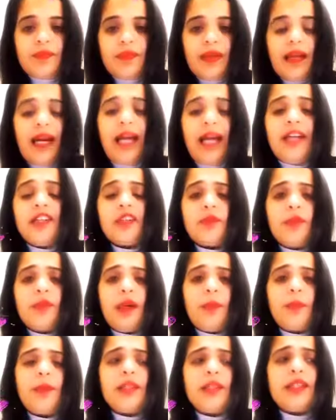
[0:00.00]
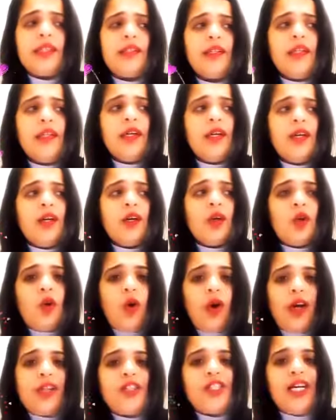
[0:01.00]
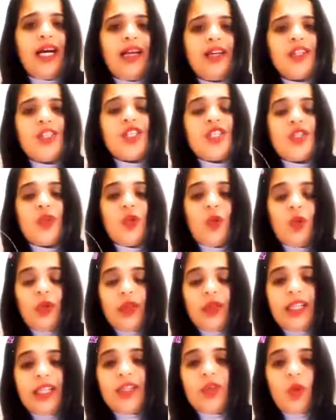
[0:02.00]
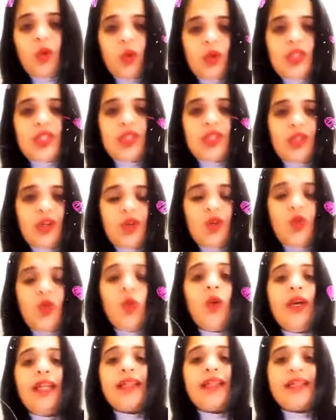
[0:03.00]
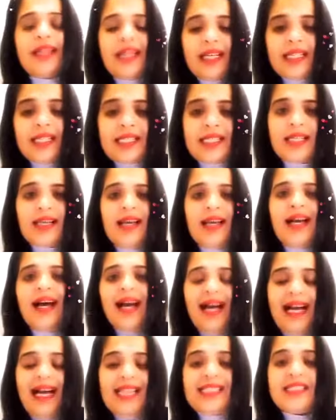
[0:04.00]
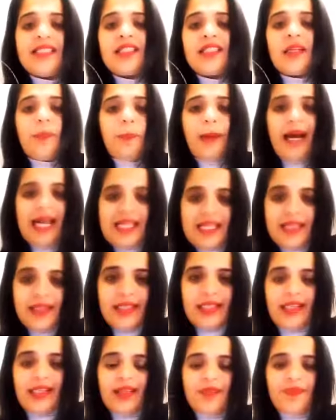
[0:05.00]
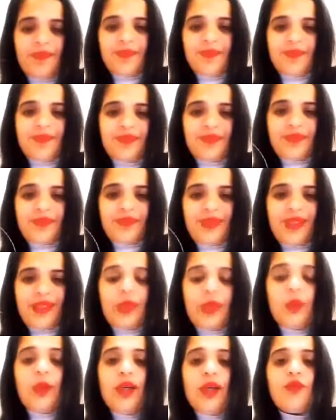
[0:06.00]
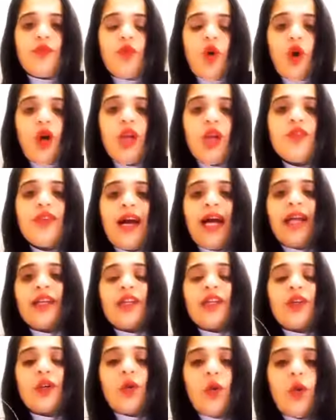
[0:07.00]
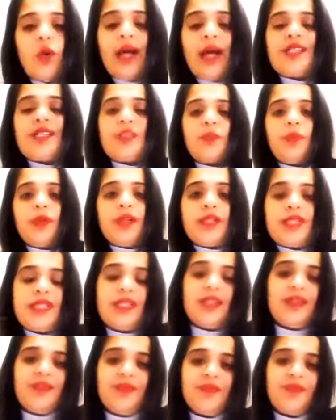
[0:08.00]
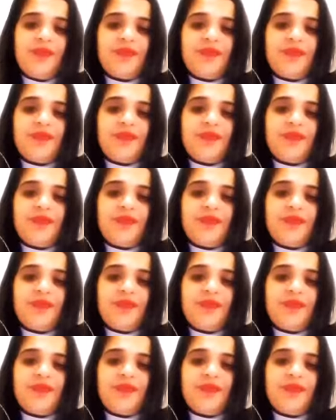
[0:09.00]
And remember that God challenges only those who he thinks has the capacity to evolve and grow as a person.